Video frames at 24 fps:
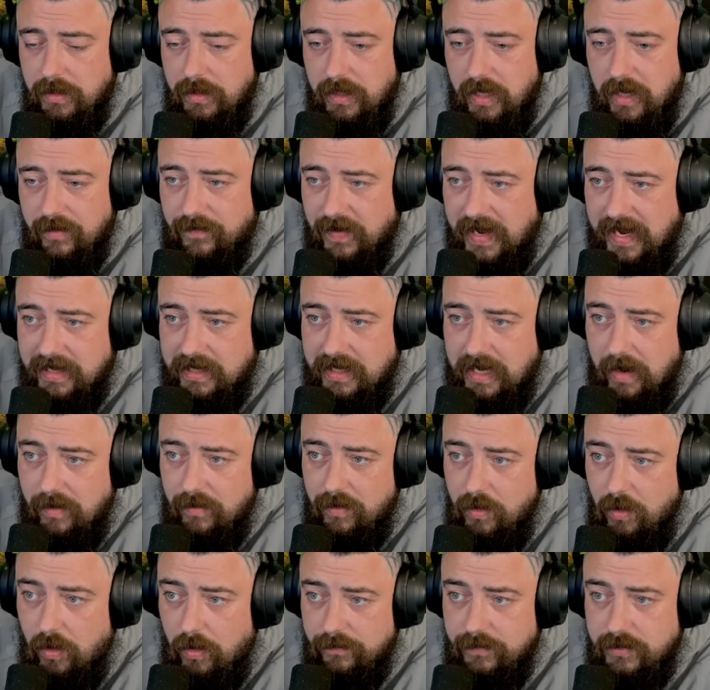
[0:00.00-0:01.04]
If I
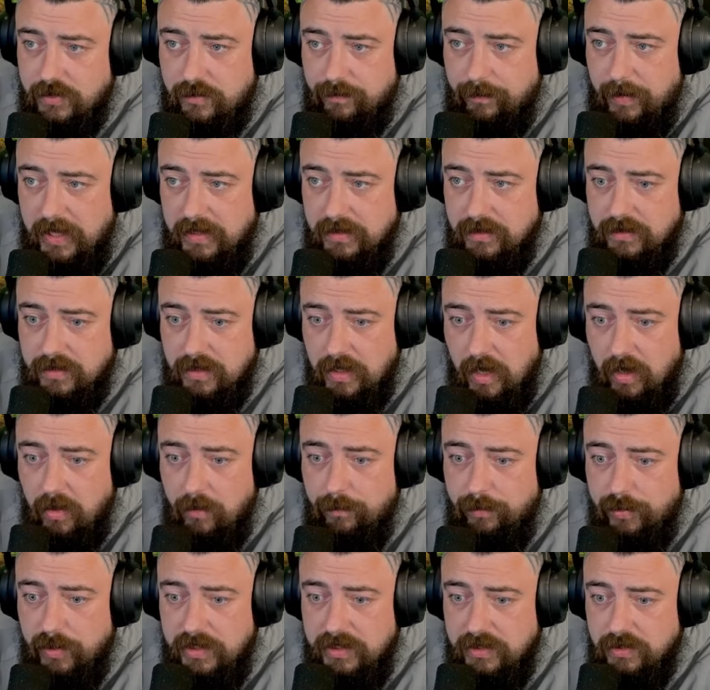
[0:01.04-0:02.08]
carry over spins... No,
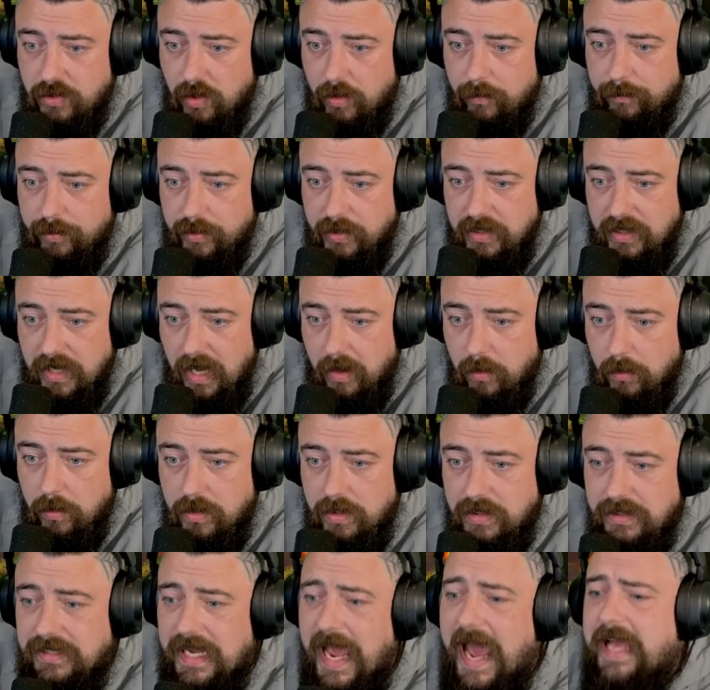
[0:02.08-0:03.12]
please don't play. No.
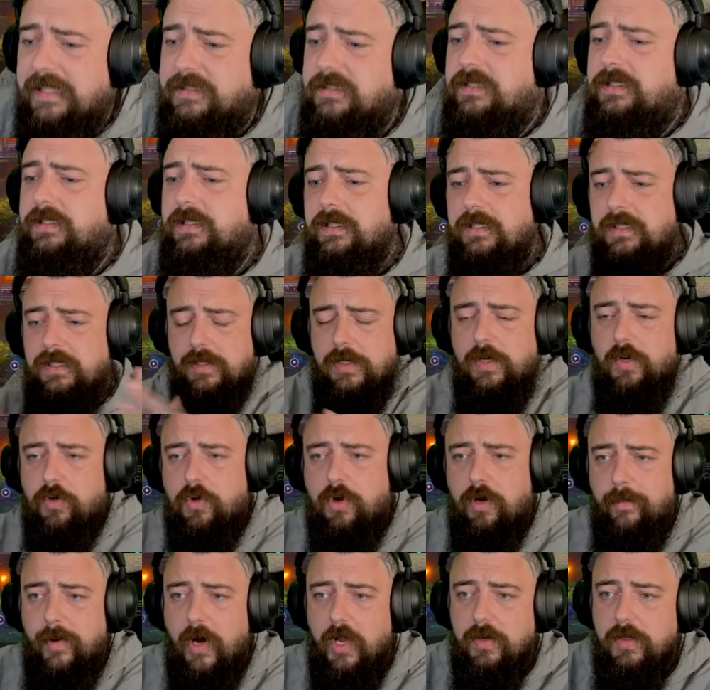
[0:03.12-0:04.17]
Yes!
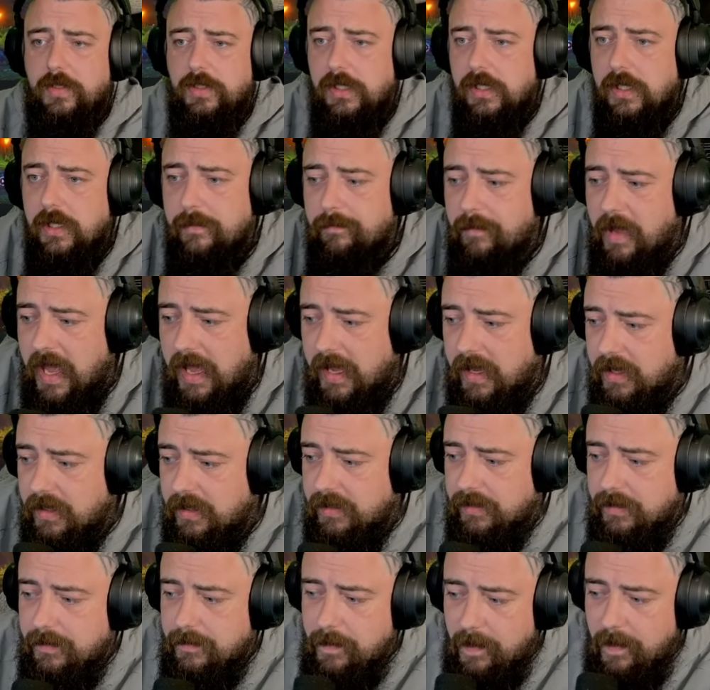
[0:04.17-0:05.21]
Come on, mate.
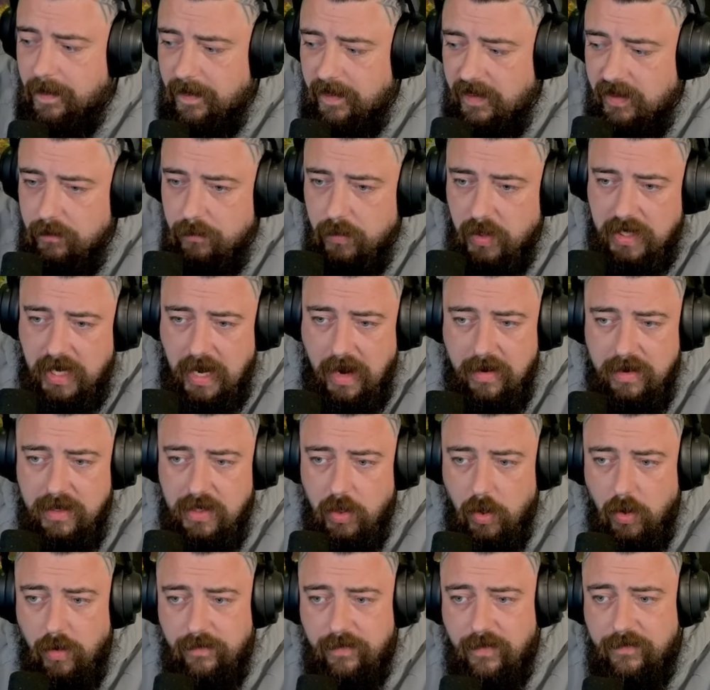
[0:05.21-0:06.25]
We're carrying
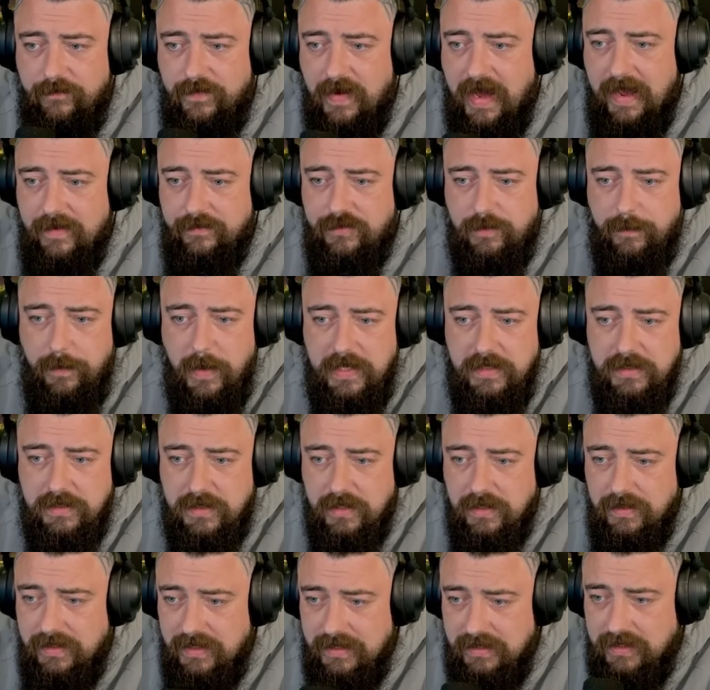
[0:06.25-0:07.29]
over 5 spins.
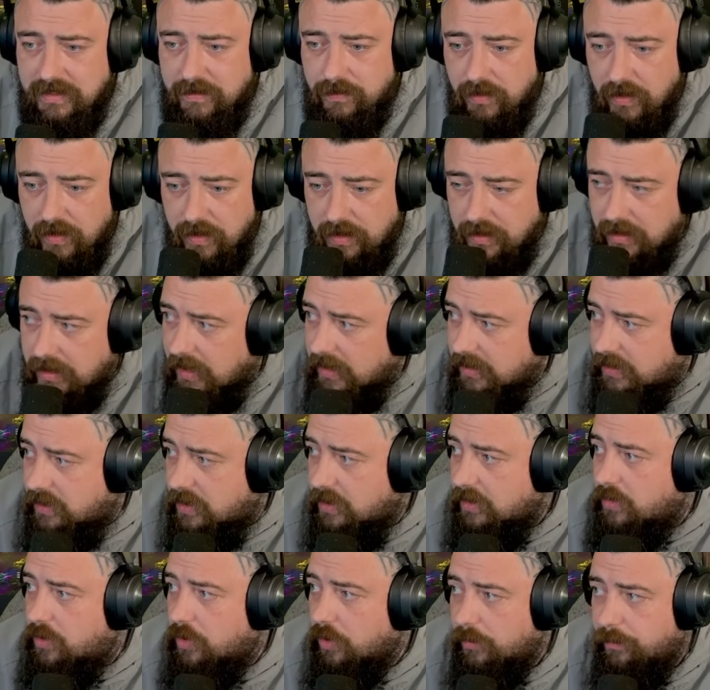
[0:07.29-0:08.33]
This
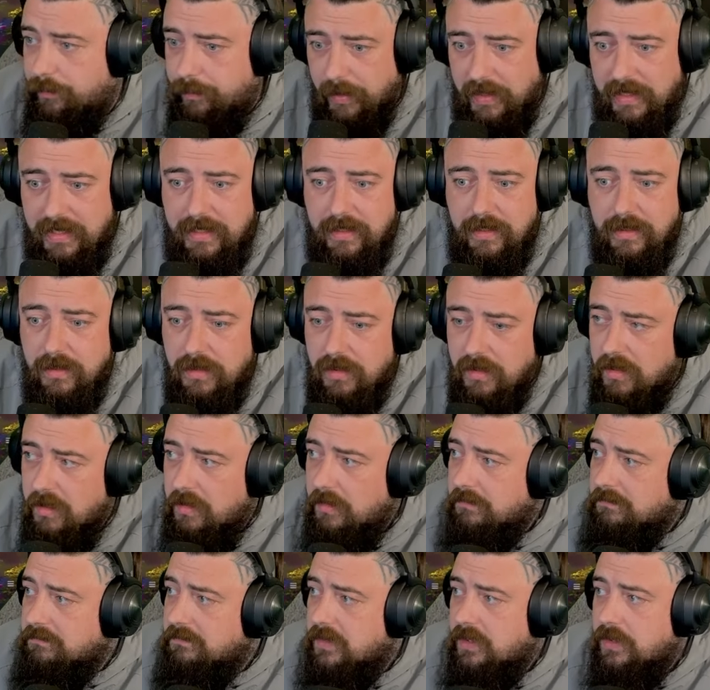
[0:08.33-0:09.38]
could be
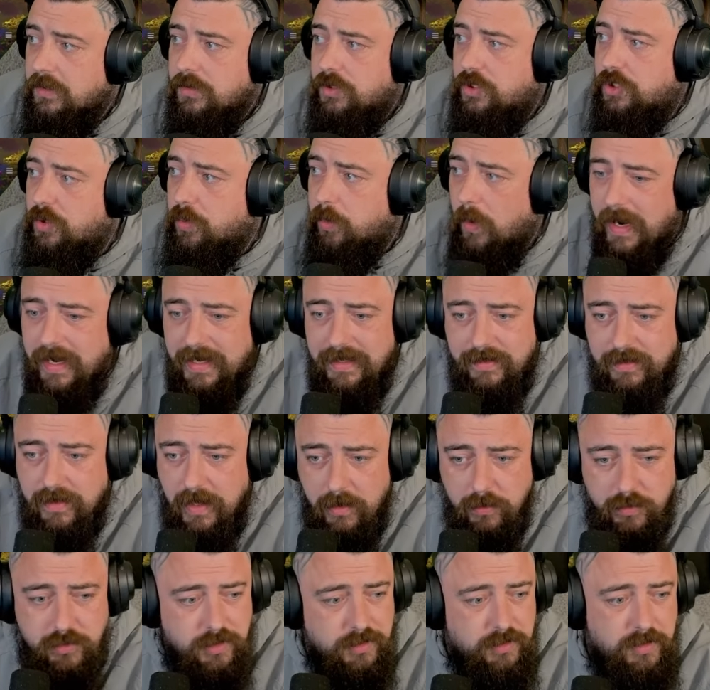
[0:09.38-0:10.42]

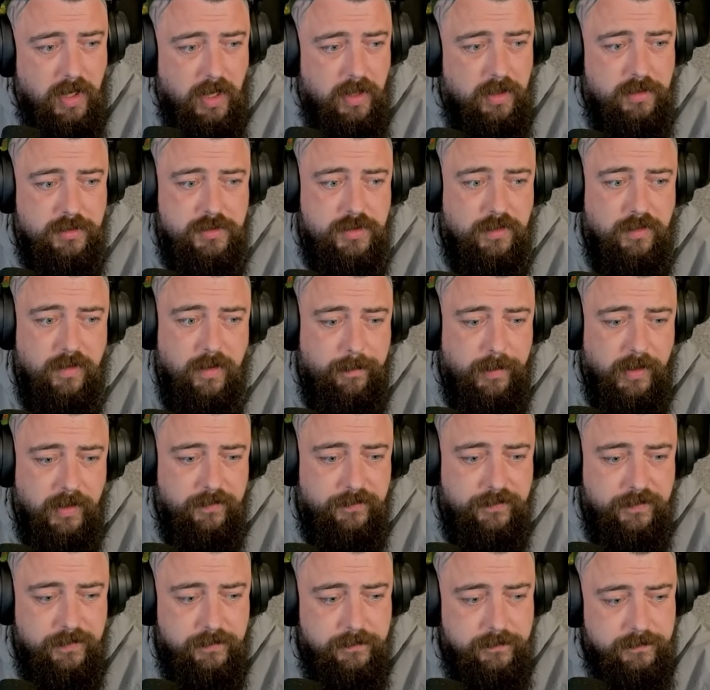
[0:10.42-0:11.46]
$20,000 or
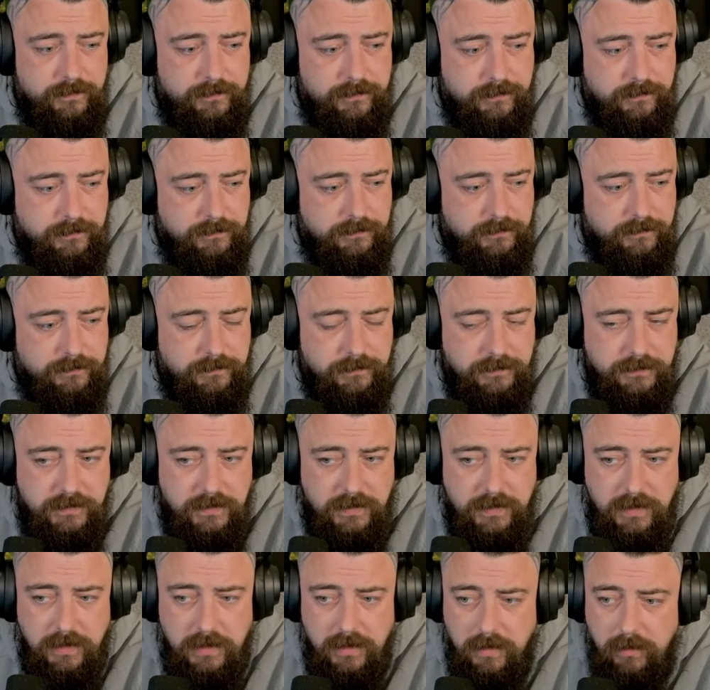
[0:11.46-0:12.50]
above.
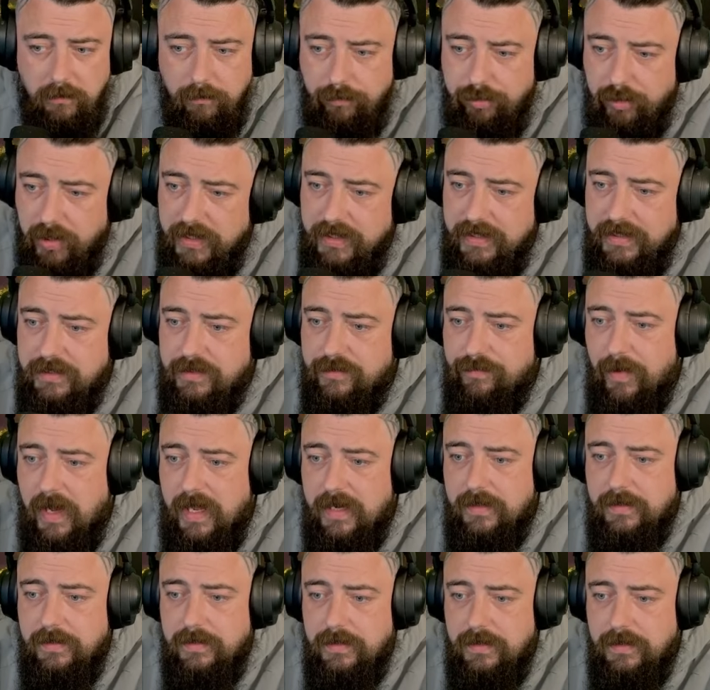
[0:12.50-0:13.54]
Please,
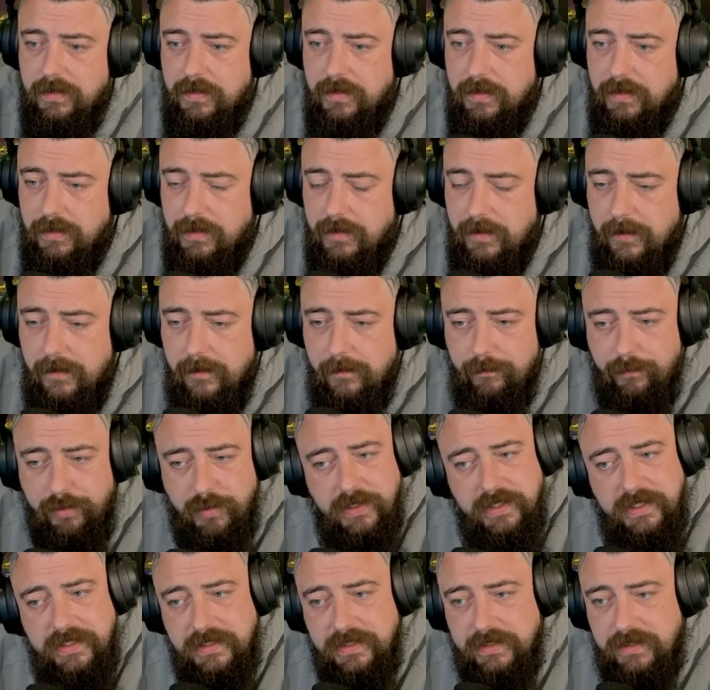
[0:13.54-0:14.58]
man.
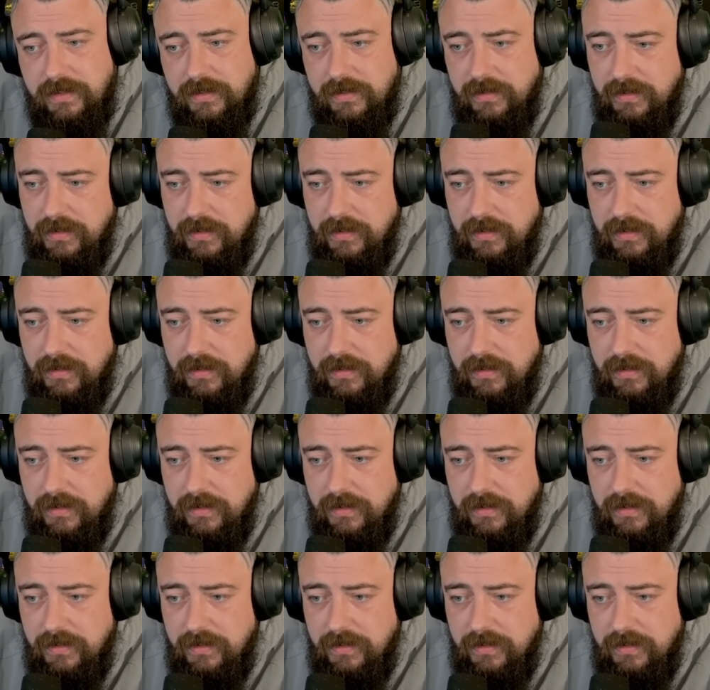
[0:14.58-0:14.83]
Please.